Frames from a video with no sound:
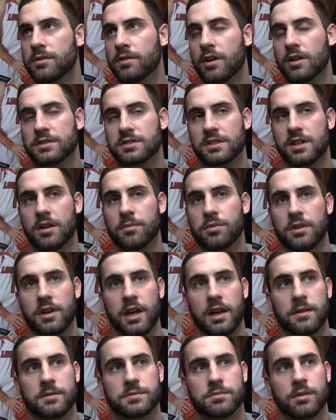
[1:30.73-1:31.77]
We lost a couple
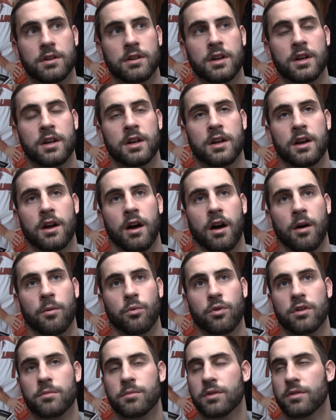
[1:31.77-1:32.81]
games, but
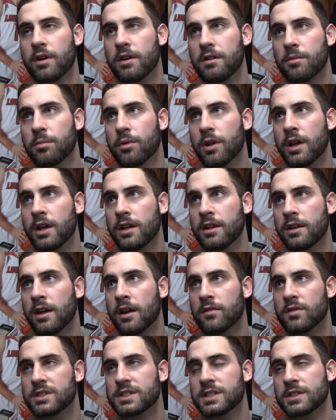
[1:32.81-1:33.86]
we're going to be ready to play
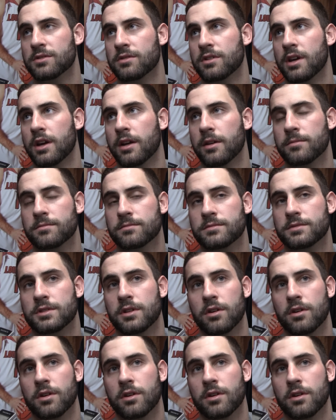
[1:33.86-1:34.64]
every single game.